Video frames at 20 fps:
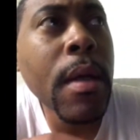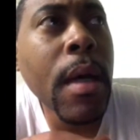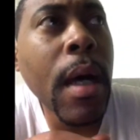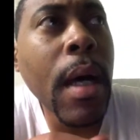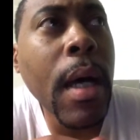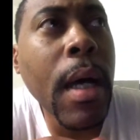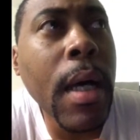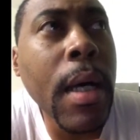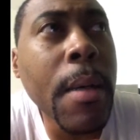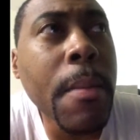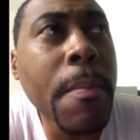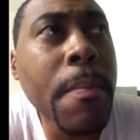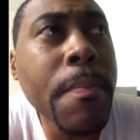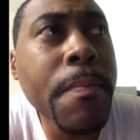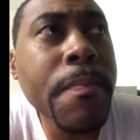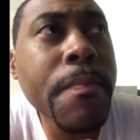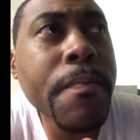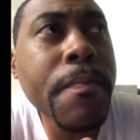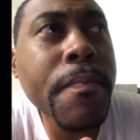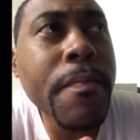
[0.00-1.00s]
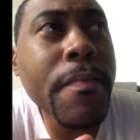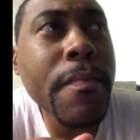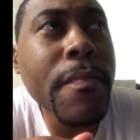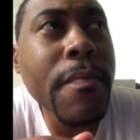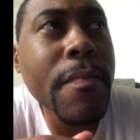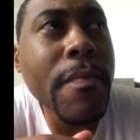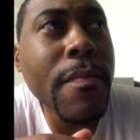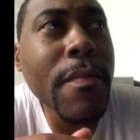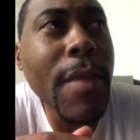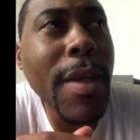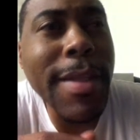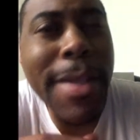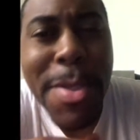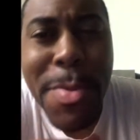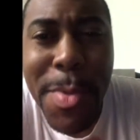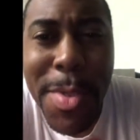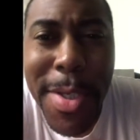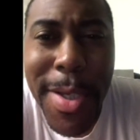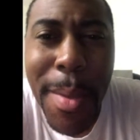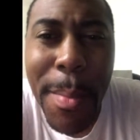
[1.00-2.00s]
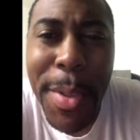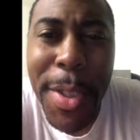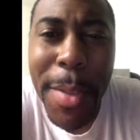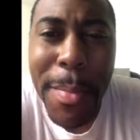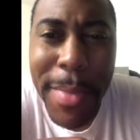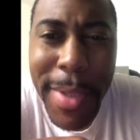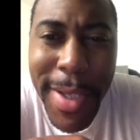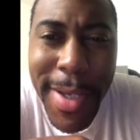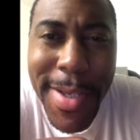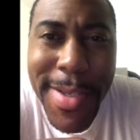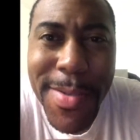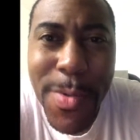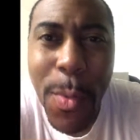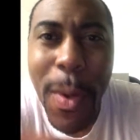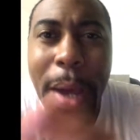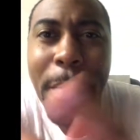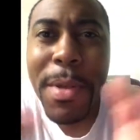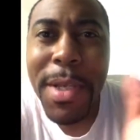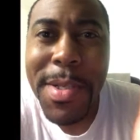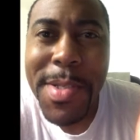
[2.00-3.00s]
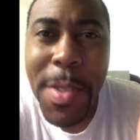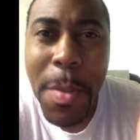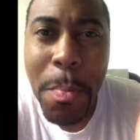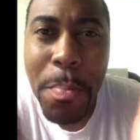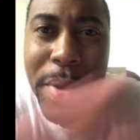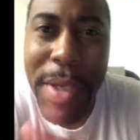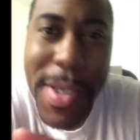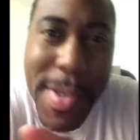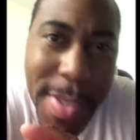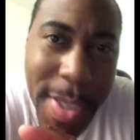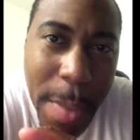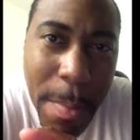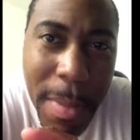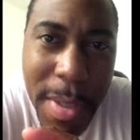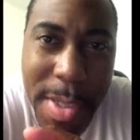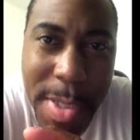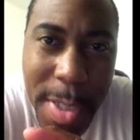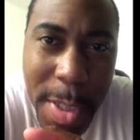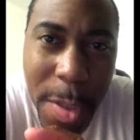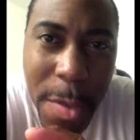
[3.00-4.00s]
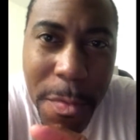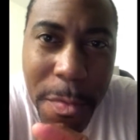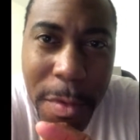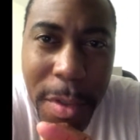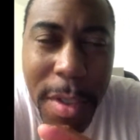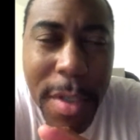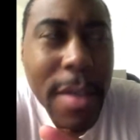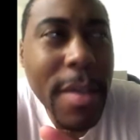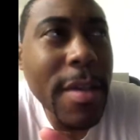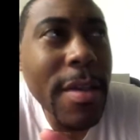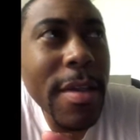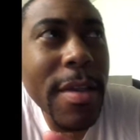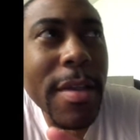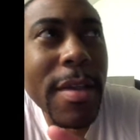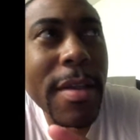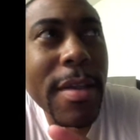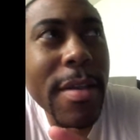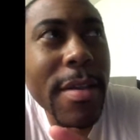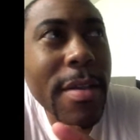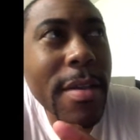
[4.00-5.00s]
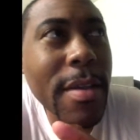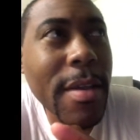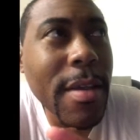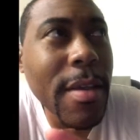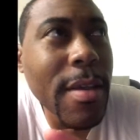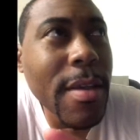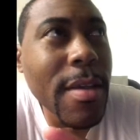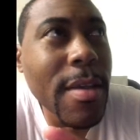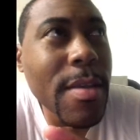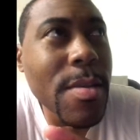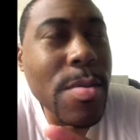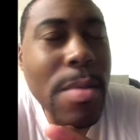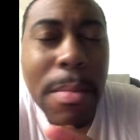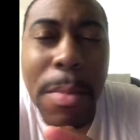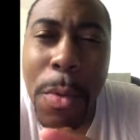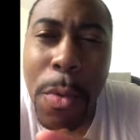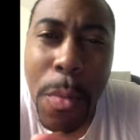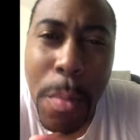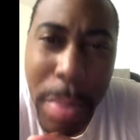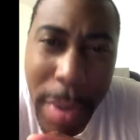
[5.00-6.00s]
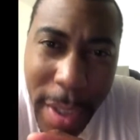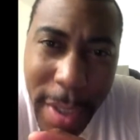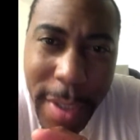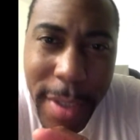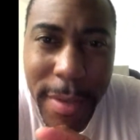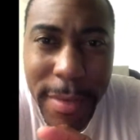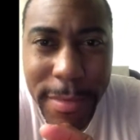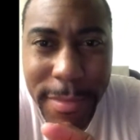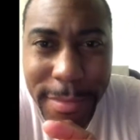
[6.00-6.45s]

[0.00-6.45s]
and that's what's coming up next. Why? Because I'm pissed at myself, so I'm going to pay.